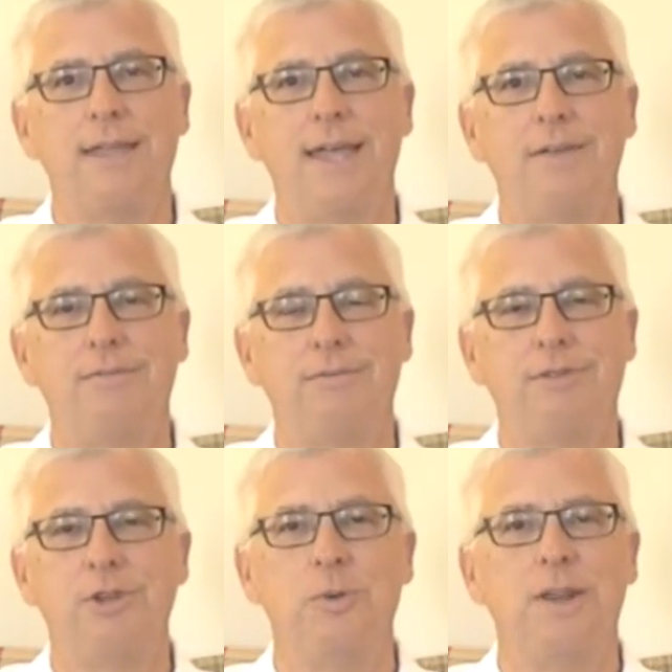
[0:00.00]
that
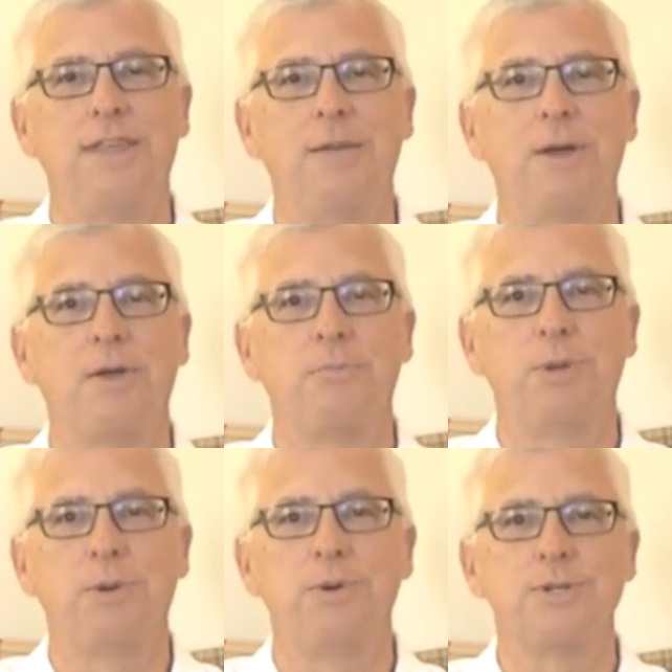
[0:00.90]
knew anything about
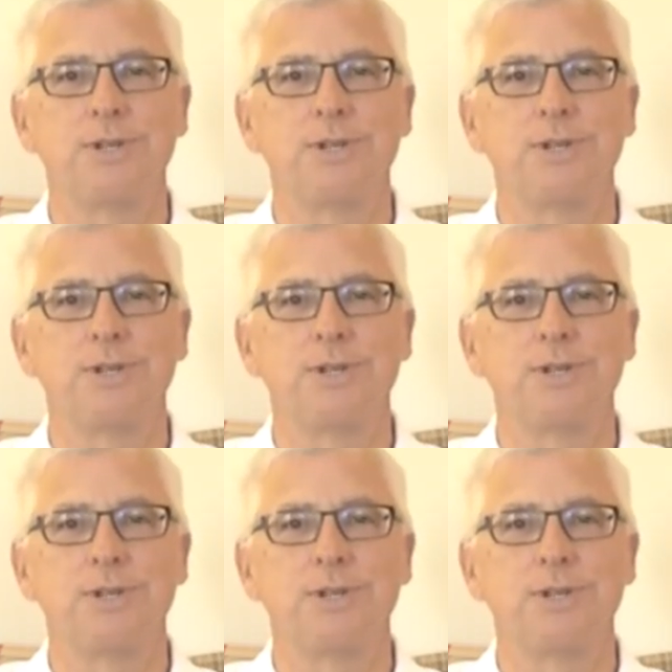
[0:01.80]
computers,